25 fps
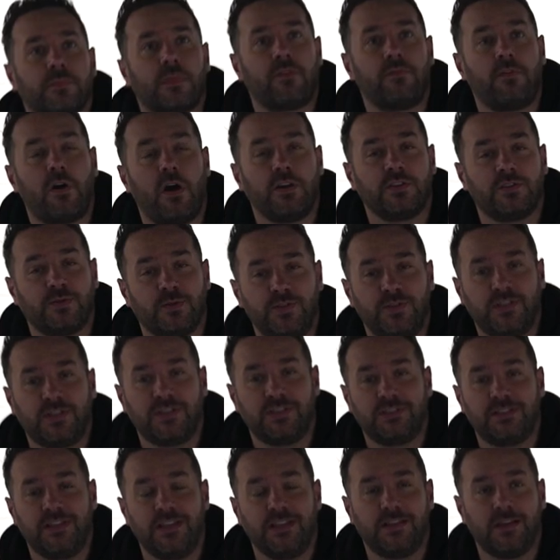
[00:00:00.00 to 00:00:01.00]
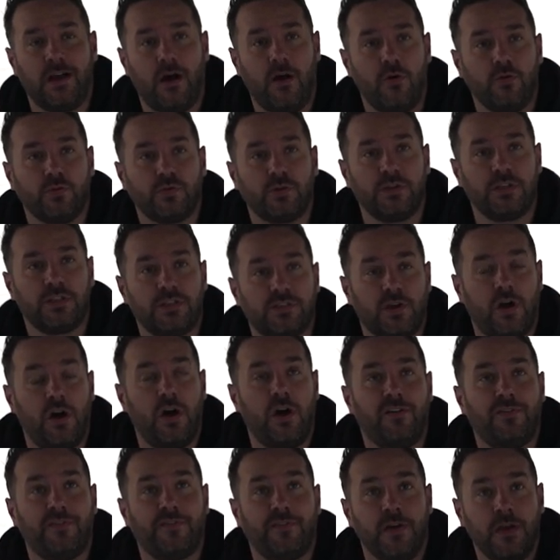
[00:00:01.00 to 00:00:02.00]
Right, so as you can see, the old one is
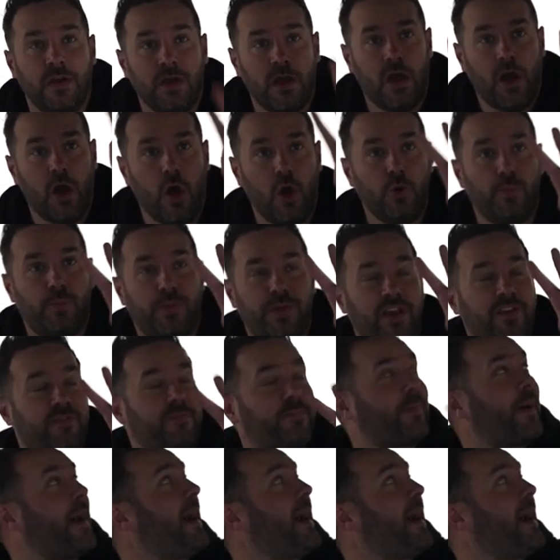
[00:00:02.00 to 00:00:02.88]
off, OPF